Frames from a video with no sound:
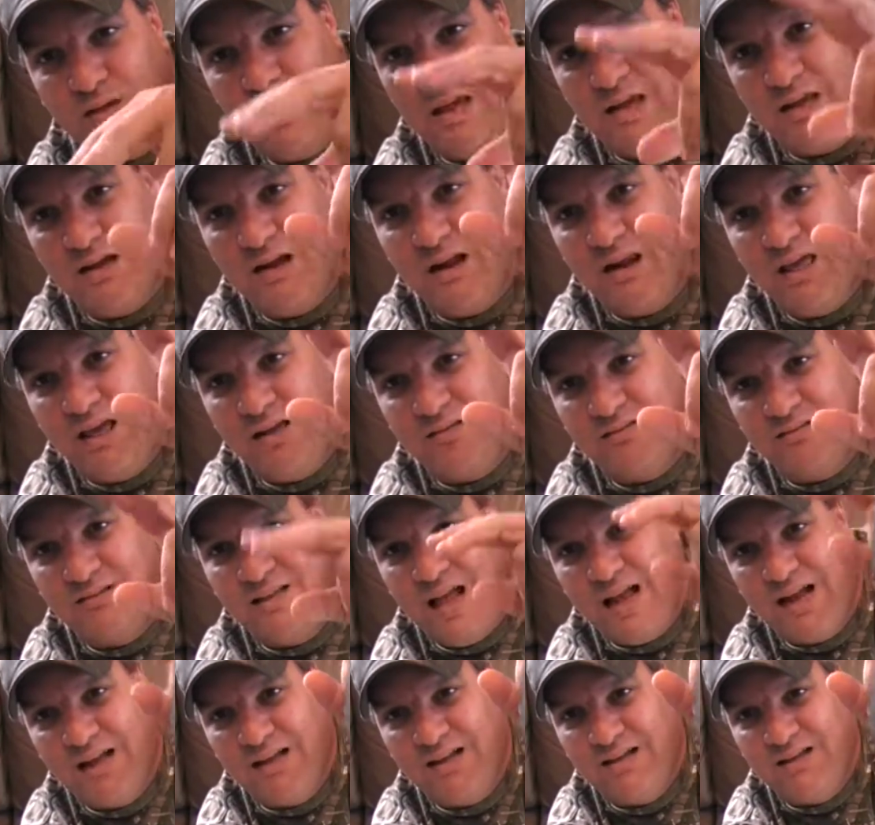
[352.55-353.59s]
it clicks,
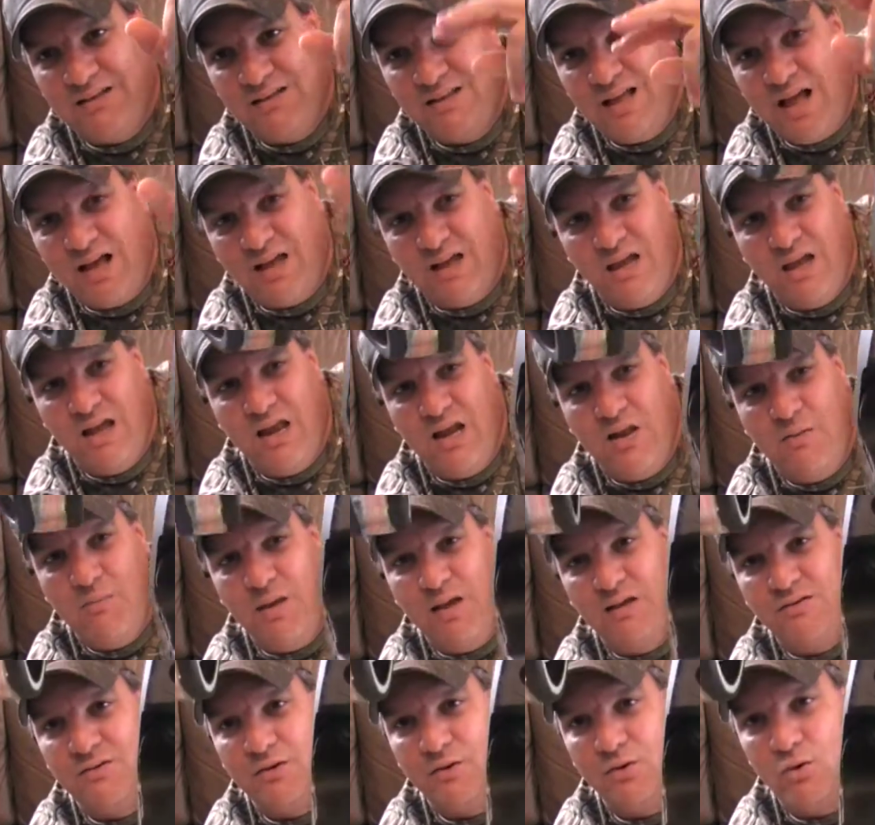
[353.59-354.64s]
tack, tack, and it
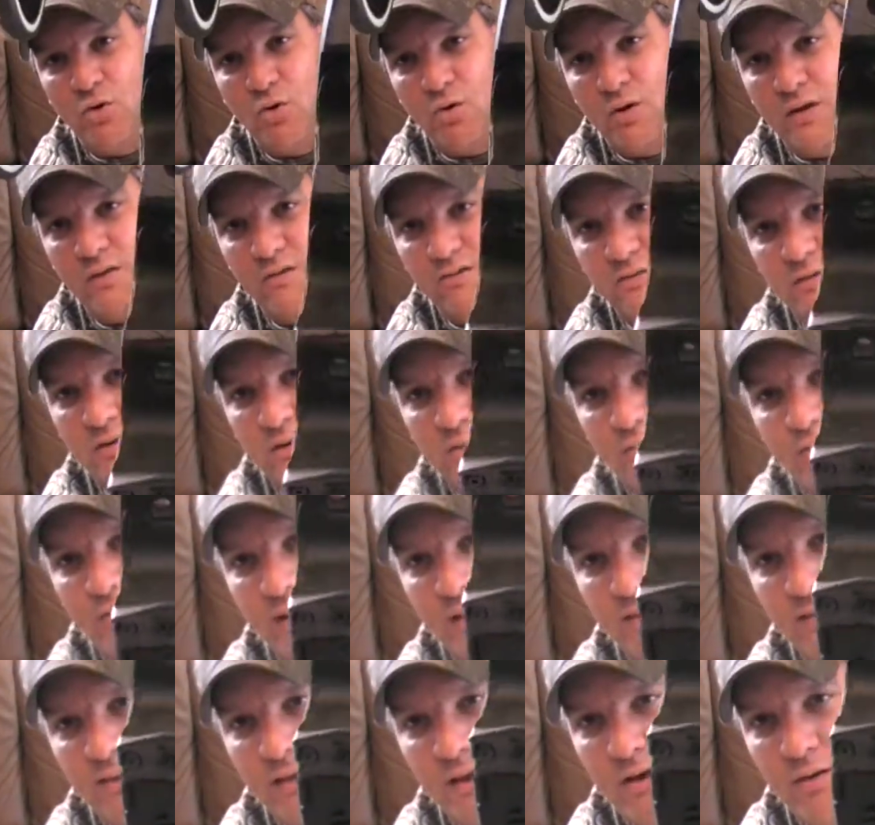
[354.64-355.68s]
makes a noise
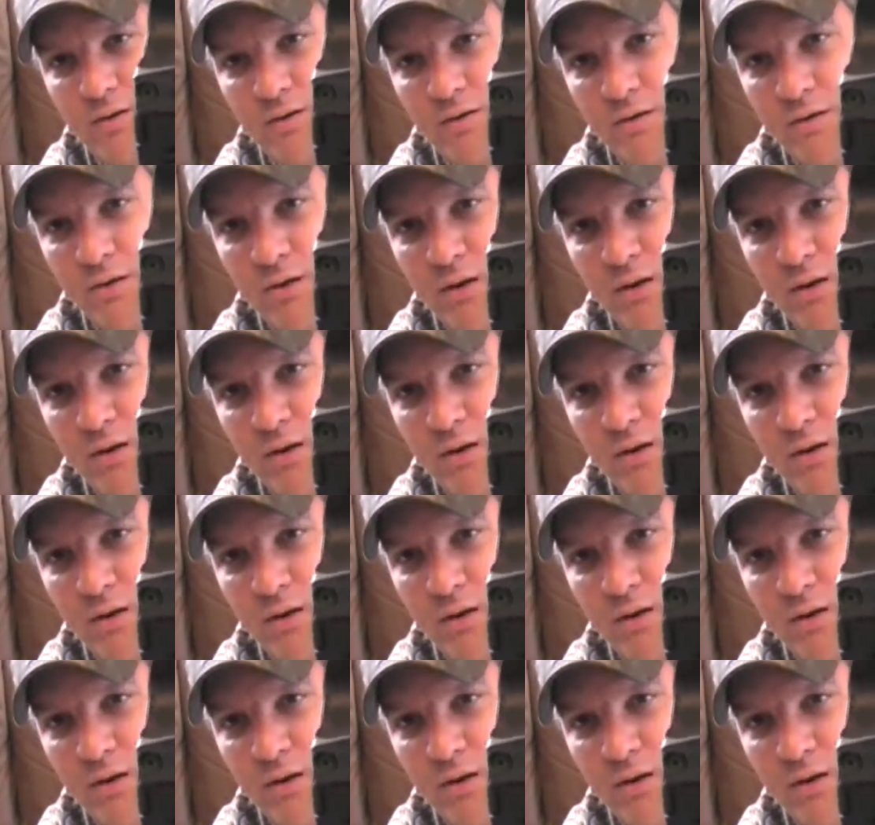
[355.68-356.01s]
right there.